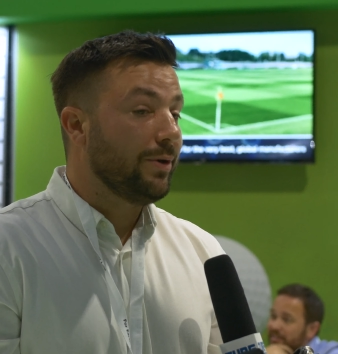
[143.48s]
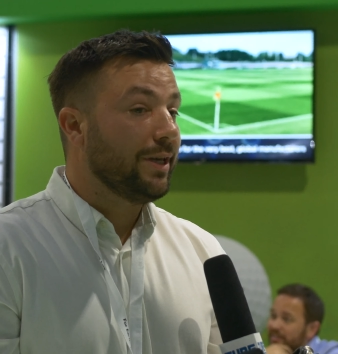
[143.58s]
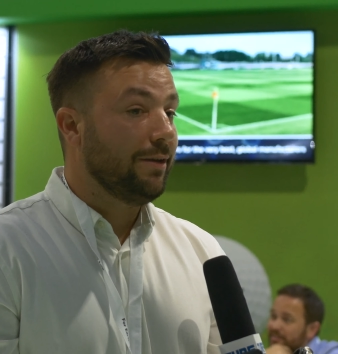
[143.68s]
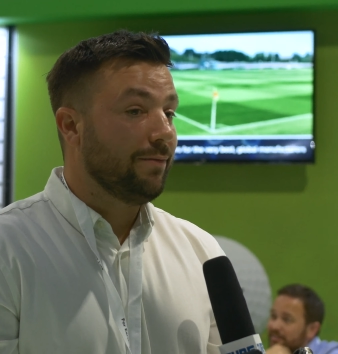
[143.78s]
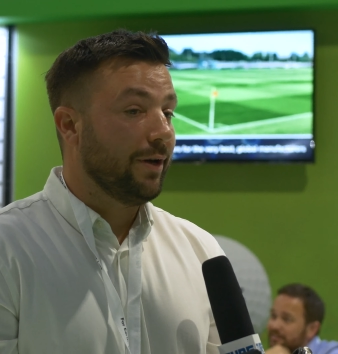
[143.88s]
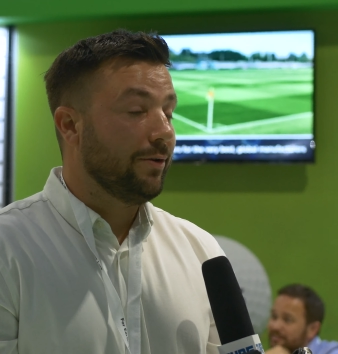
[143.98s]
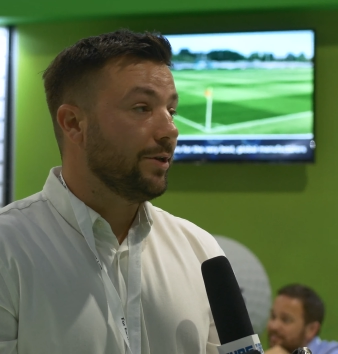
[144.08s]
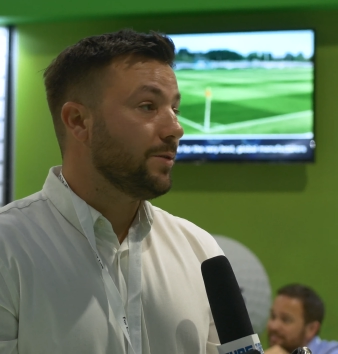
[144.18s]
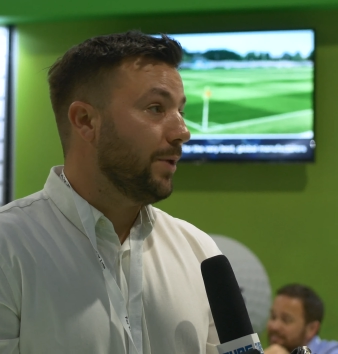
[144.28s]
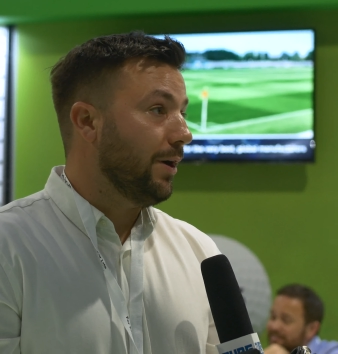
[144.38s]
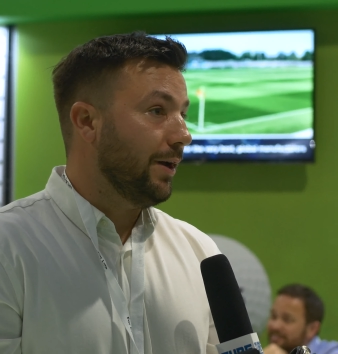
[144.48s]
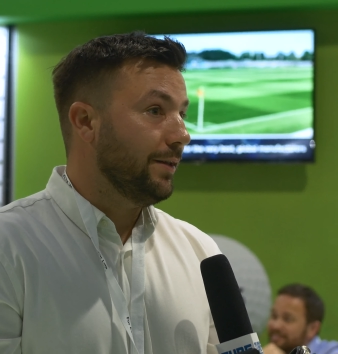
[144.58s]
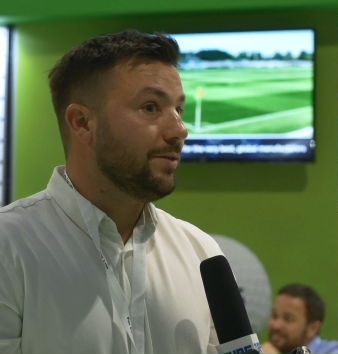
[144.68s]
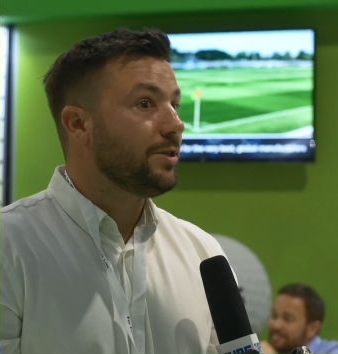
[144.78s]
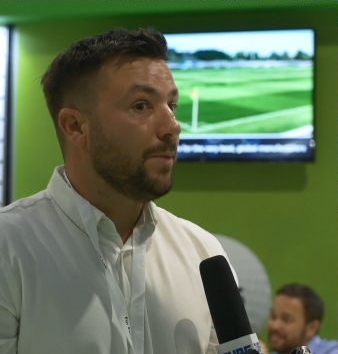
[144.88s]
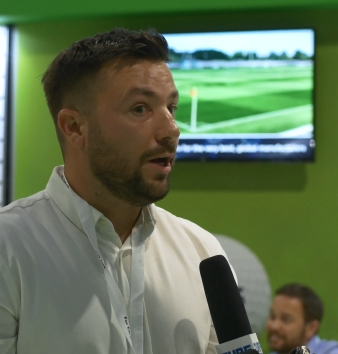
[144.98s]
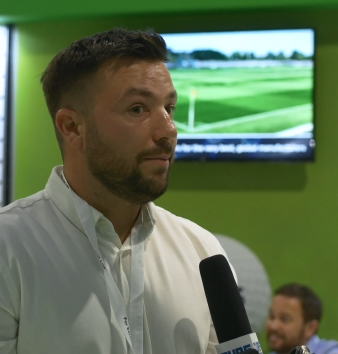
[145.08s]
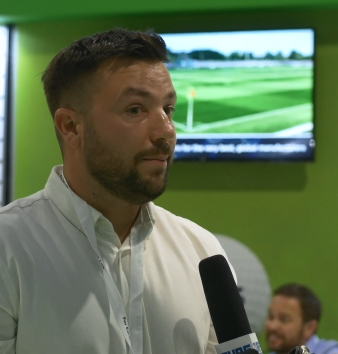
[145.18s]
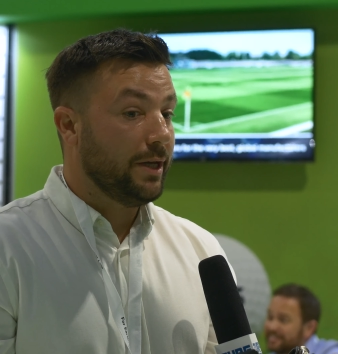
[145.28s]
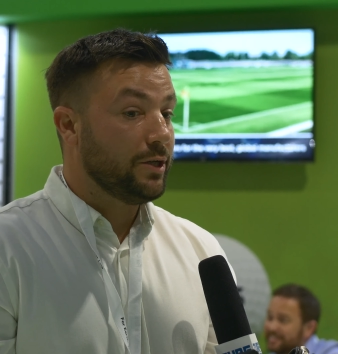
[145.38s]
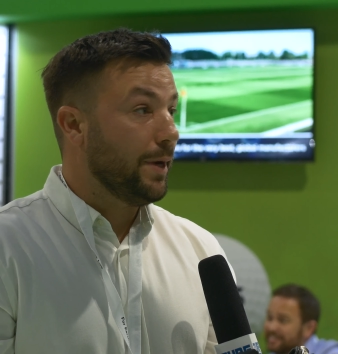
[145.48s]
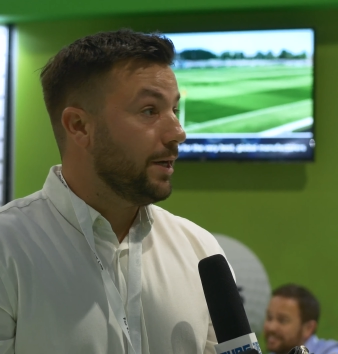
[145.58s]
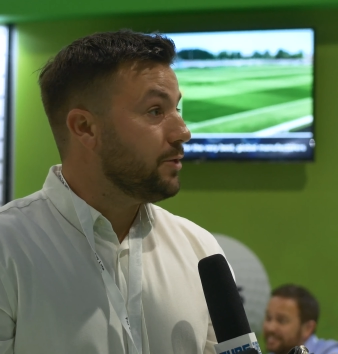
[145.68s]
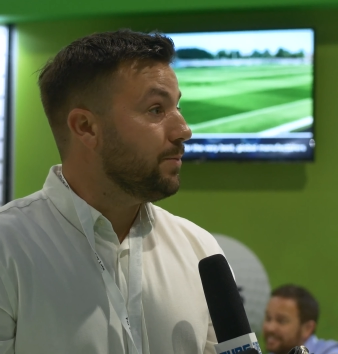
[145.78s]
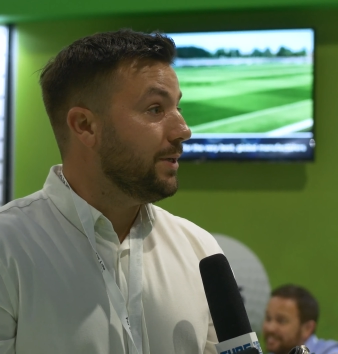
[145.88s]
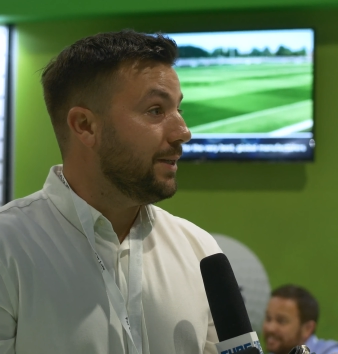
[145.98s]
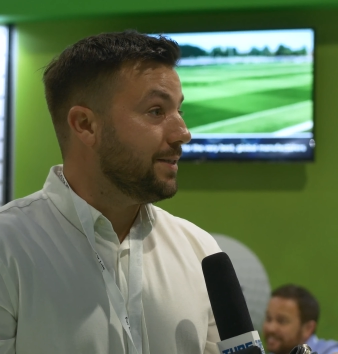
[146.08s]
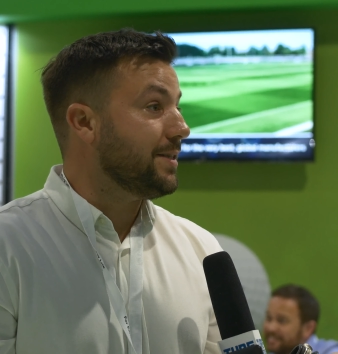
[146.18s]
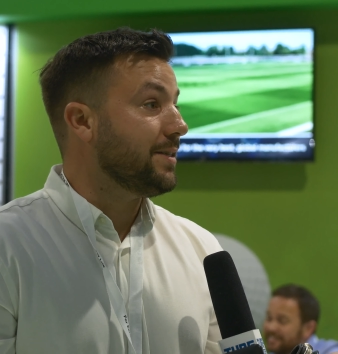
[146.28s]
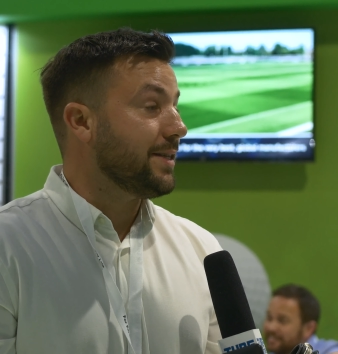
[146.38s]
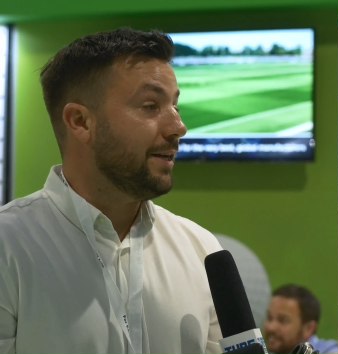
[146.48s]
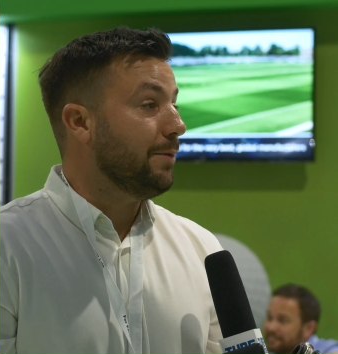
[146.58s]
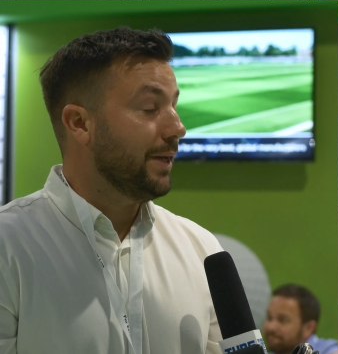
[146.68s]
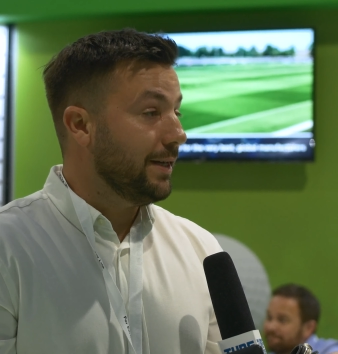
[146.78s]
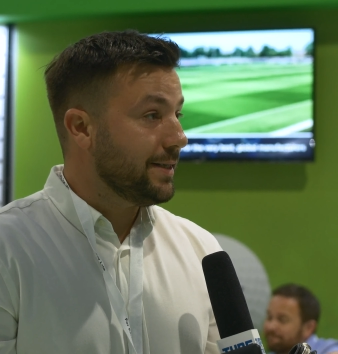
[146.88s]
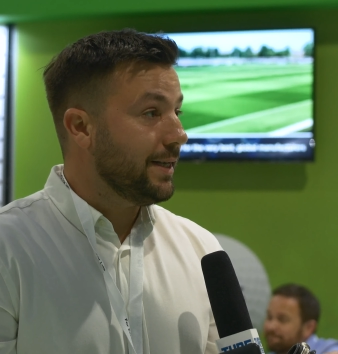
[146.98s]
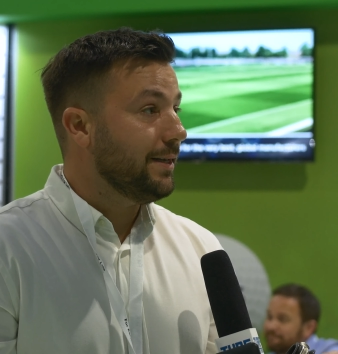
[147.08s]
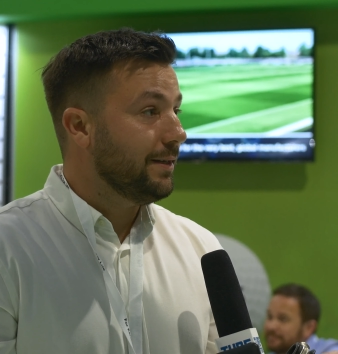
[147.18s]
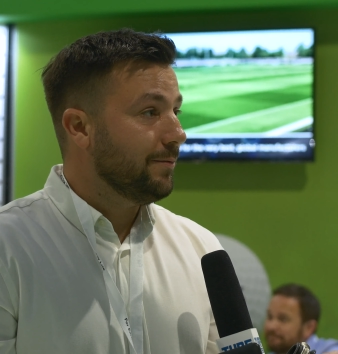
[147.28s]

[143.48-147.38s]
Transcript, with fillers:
Speaker 1: key focus behind smart pitch management and sustainability,